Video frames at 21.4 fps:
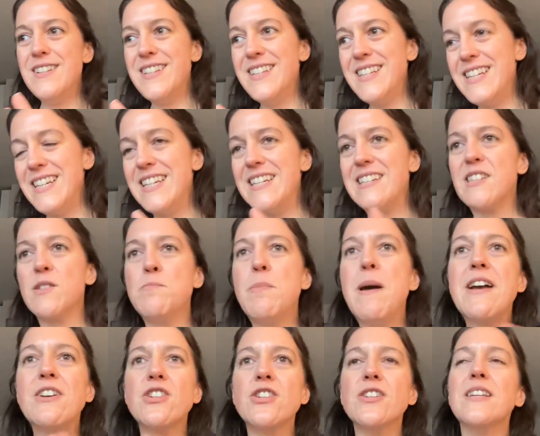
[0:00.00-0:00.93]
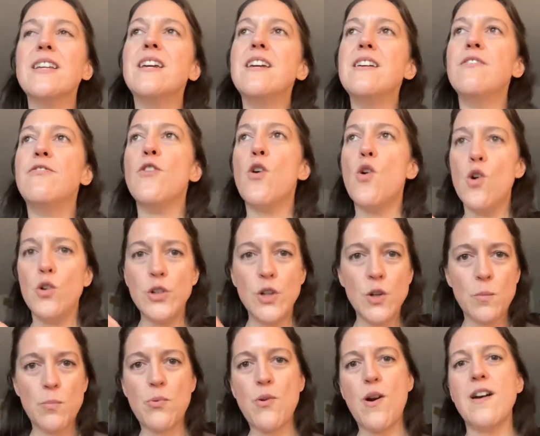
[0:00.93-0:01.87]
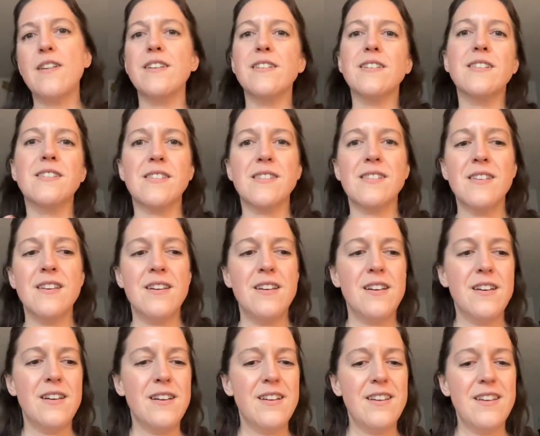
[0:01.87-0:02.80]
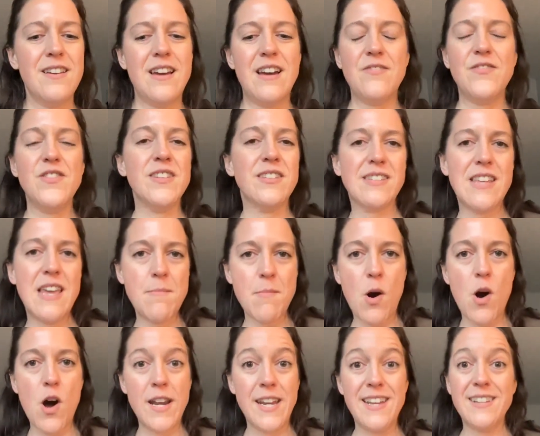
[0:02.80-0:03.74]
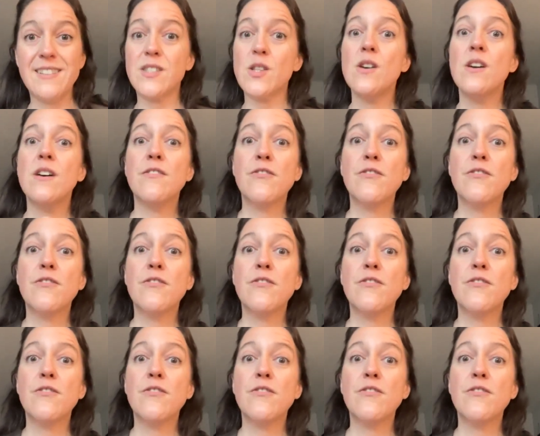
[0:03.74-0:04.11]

especially if all your products have the same audience.